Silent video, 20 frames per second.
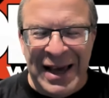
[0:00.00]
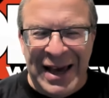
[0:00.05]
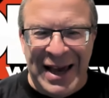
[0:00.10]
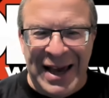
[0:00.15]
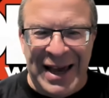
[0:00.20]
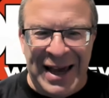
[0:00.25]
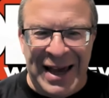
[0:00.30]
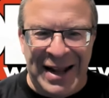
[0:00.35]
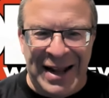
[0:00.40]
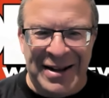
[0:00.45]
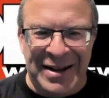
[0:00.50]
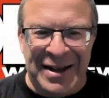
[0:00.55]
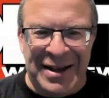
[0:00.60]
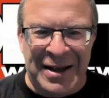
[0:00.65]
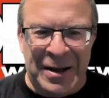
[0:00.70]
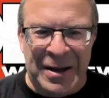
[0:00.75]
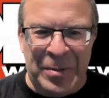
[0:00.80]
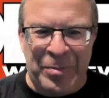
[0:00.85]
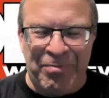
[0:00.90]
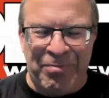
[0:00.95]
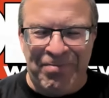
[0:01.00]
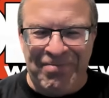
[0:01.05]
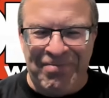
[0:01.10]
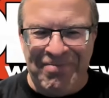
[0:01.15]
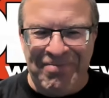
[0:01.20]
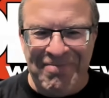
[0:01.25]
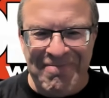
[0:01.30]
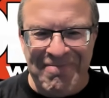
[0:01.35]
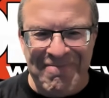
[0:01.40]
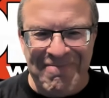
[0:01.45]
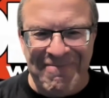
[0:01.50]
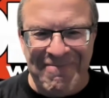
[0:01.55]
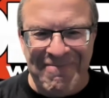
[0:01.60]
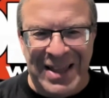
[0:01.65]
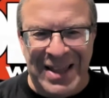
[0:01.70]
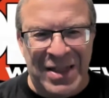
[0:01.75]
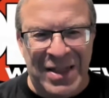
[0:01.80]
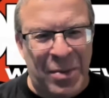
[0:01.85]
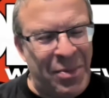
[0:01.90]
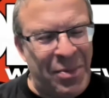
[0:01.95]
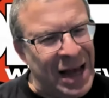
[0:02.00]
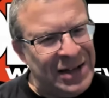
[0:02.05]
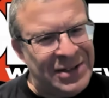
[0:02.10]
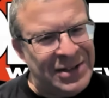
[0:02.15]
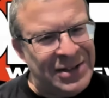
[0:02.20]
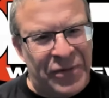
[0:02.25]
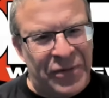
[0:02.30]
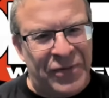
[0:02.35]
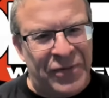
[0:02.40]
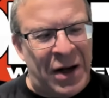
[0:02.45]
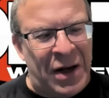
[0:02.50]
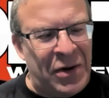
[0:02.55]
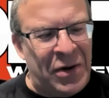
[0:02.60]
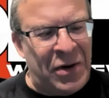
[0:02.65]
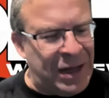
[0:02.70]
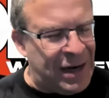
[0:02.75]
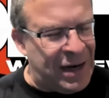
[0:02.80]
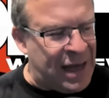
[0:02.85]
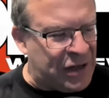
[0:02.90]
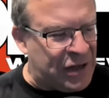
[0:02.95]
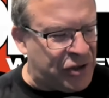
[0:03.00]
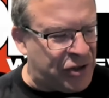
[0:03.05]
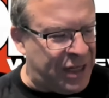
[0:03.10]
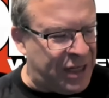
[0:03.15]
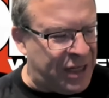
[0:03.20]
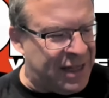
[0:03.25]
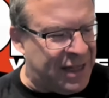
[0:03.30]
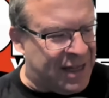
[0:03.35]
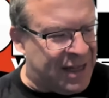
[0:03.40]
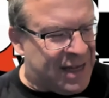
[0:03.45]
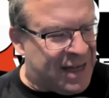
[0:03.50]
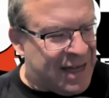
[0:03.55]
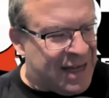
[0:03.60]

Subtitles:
And the match that followed it, actually,